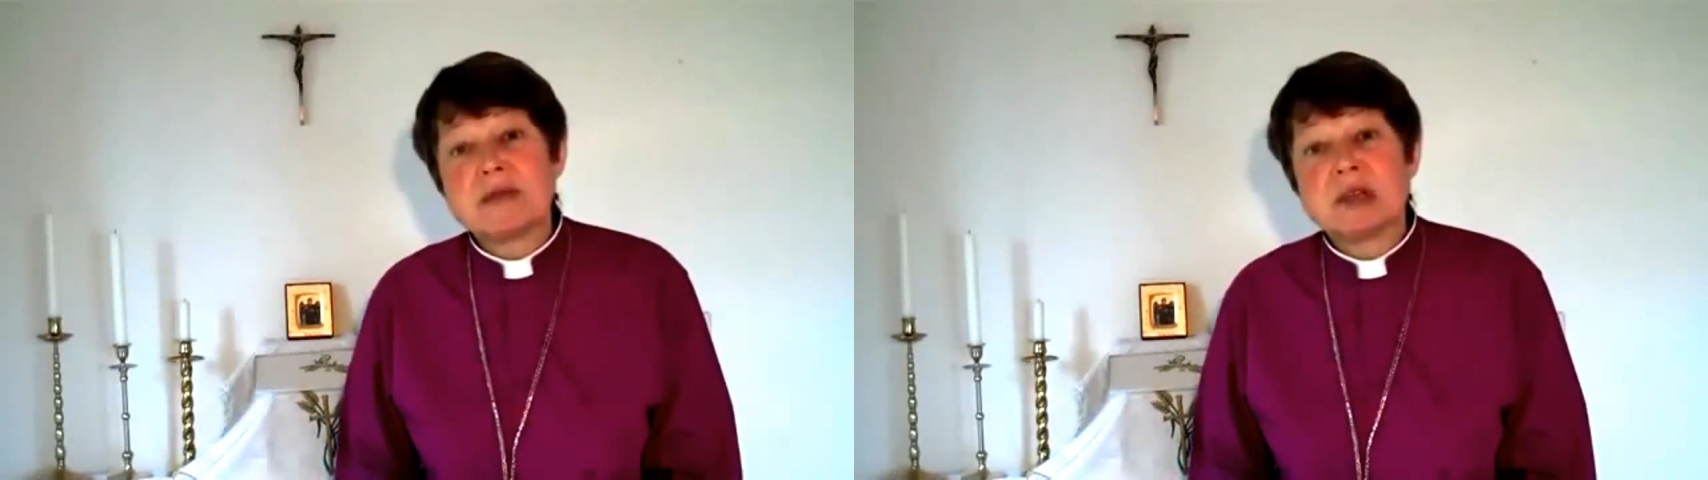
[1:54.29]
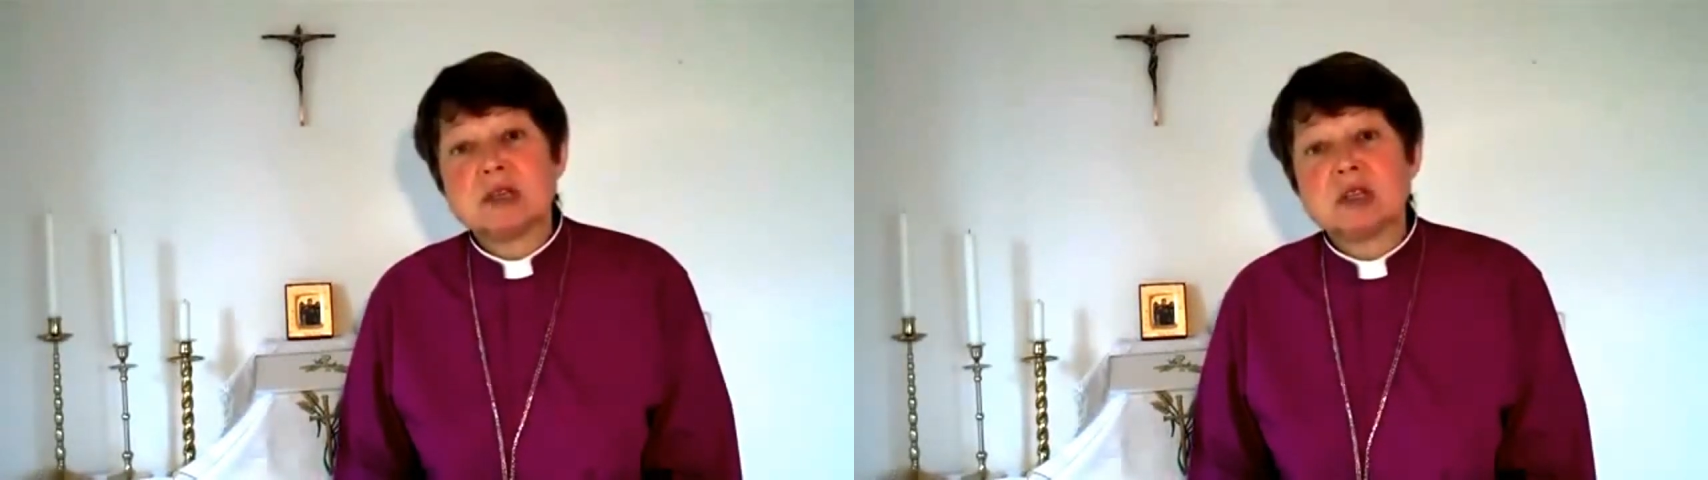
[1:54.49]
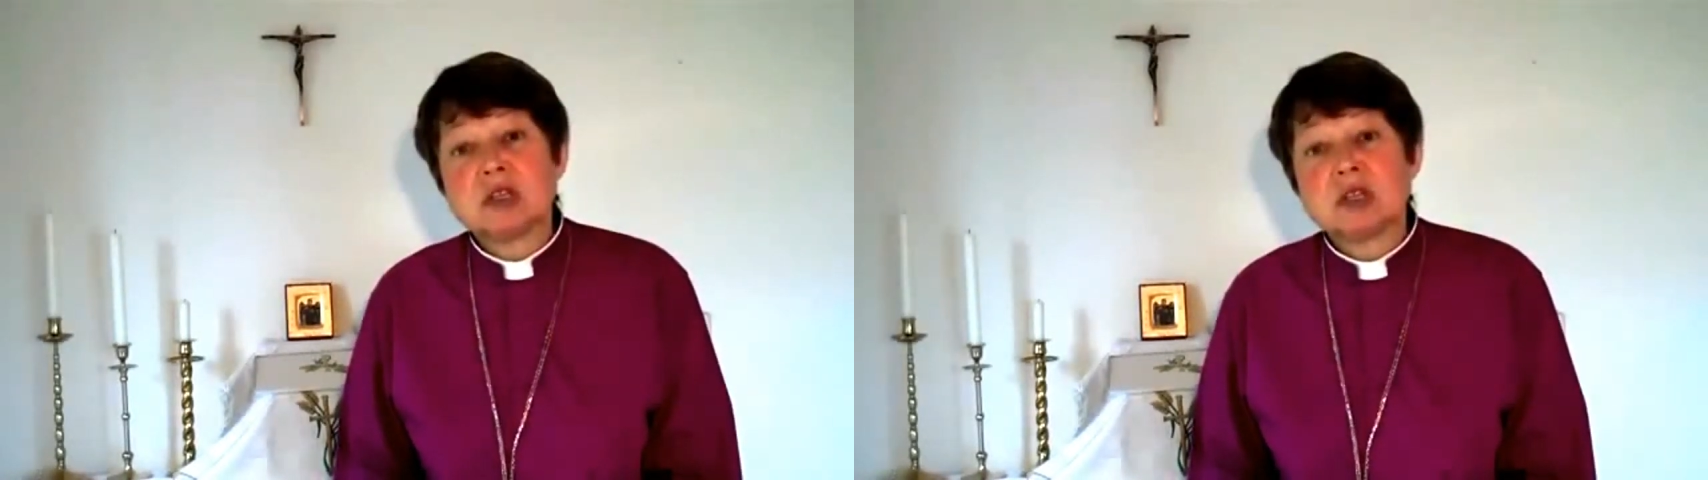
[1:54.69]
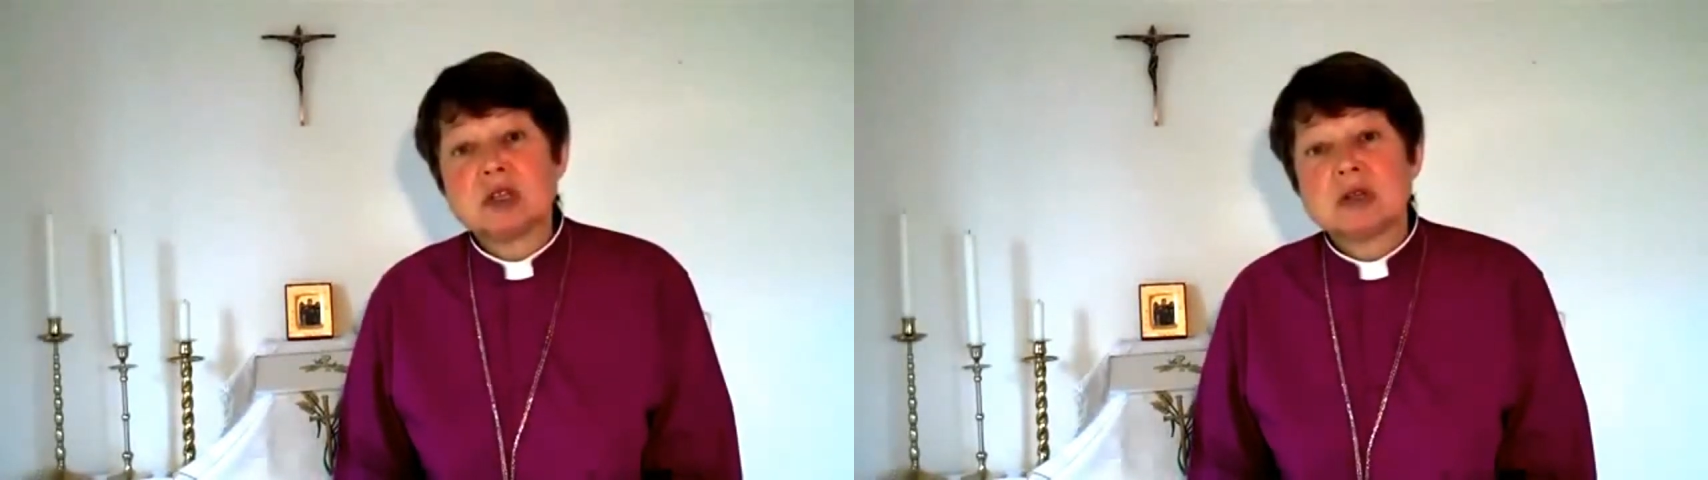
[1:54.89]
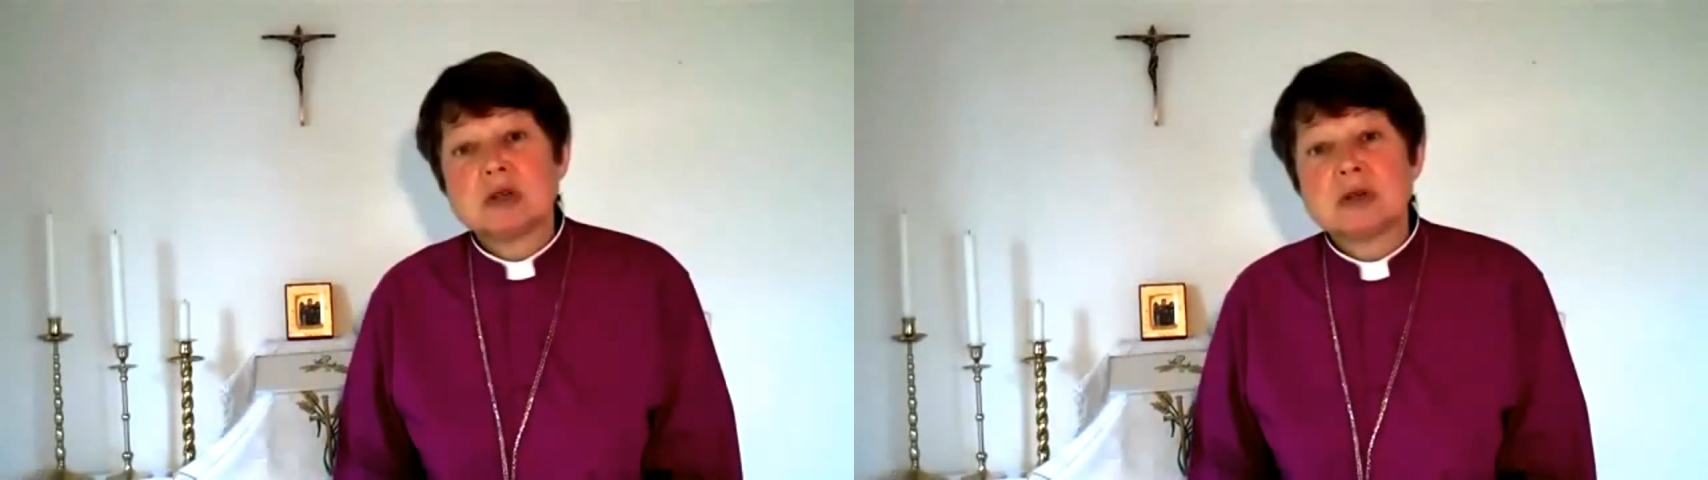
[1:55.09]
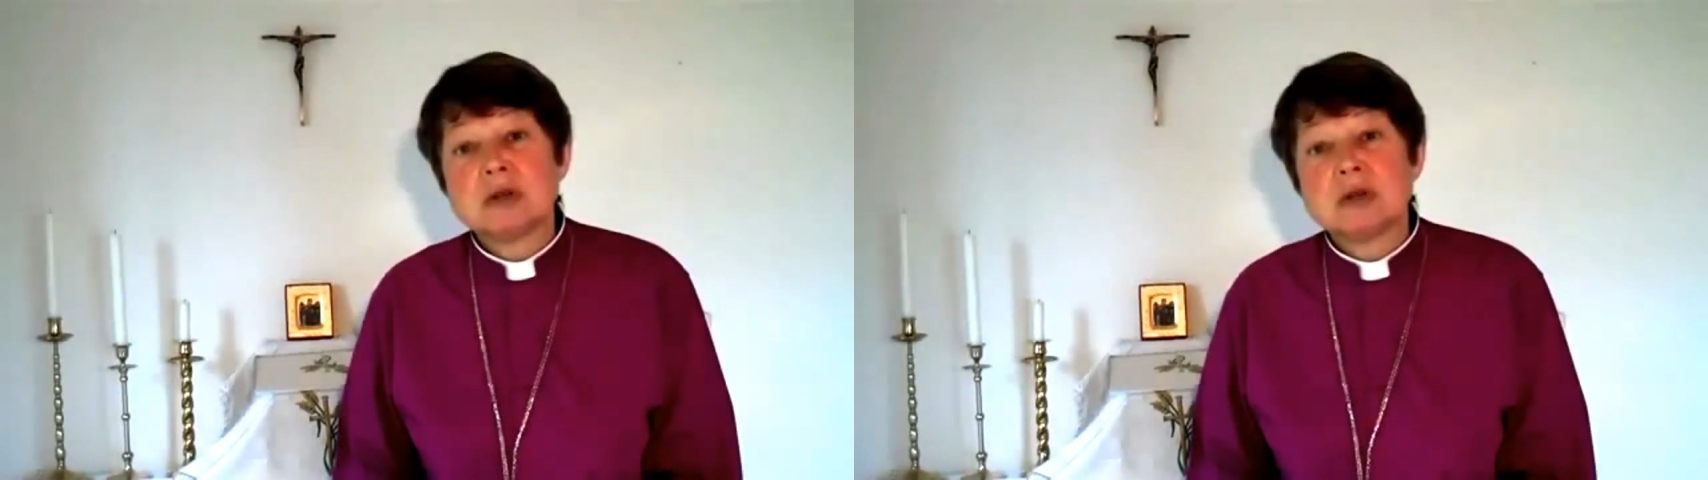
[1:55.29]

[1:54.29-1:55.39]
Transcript: marriage.